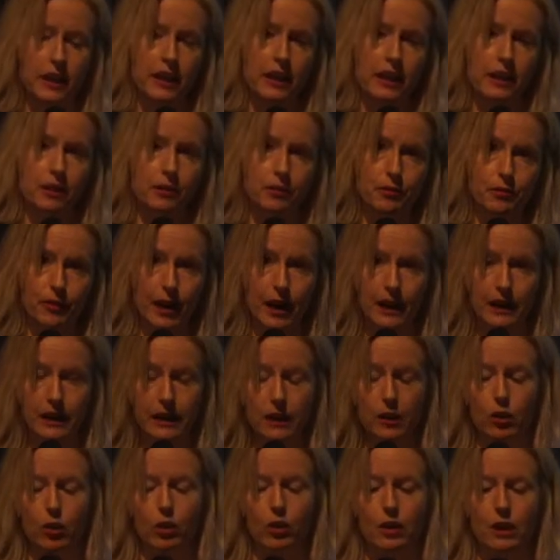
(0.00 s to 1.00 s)
in a valley
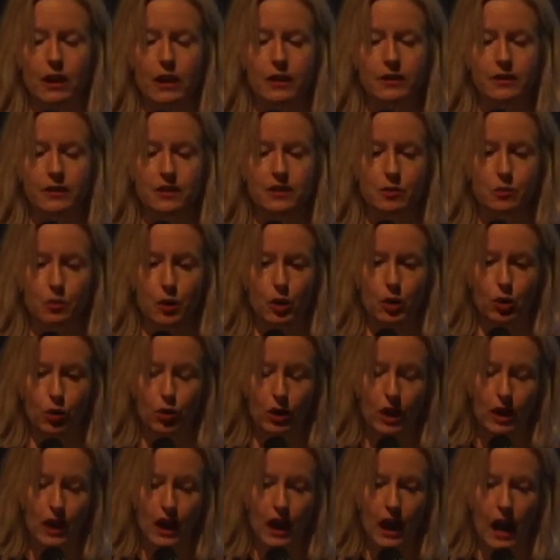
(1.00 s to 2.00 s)
called Glenasmole,